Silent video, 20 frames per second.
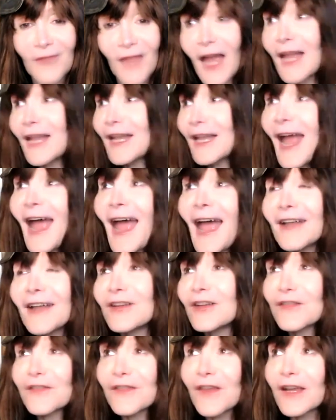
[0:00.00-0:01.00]
And
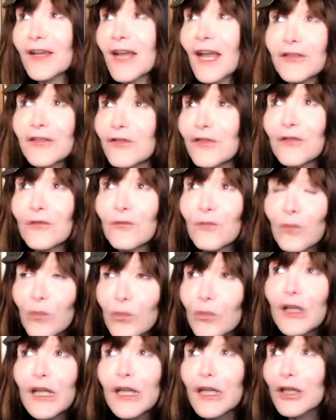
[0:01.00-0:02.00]
it's like, she's
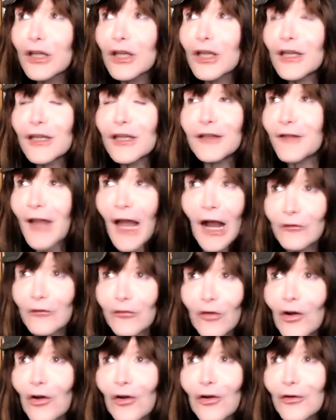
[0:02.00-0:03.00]
really down
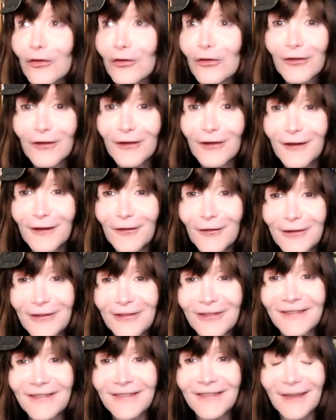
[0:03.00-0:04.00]
to earth, you know,
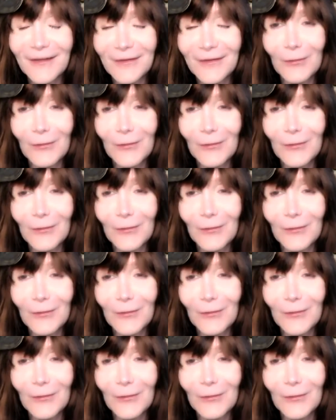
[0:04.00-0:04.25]
which is like